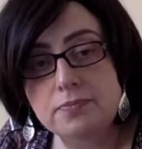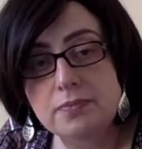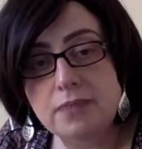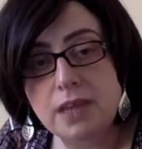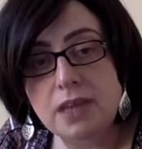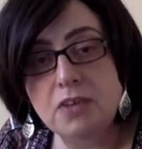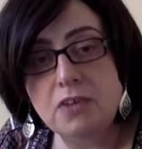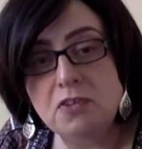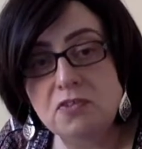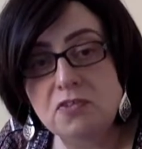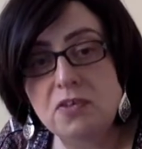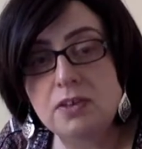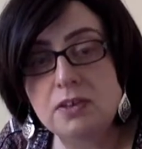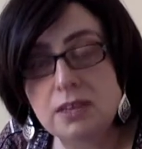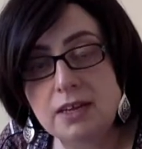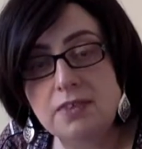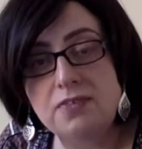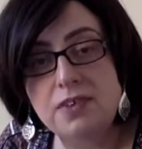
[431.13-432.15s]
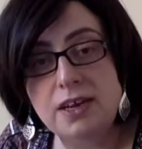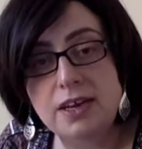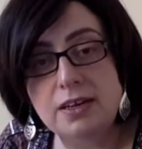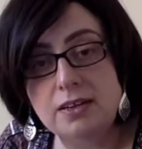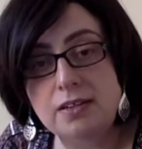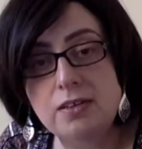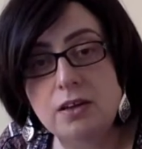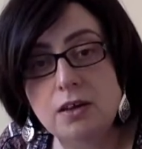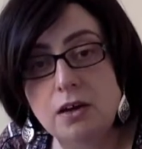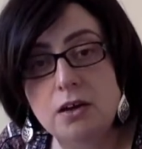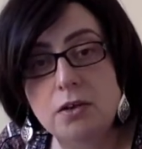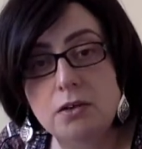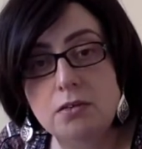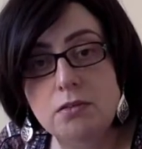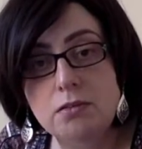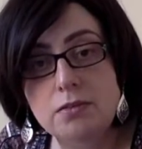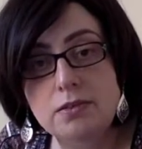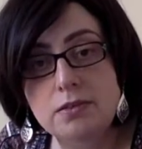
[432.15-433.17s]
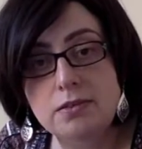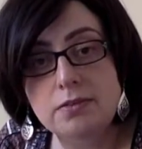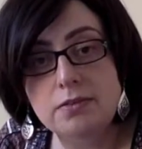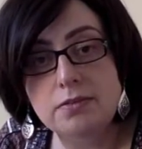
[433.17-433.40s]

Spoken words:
and you feel left out in the cold.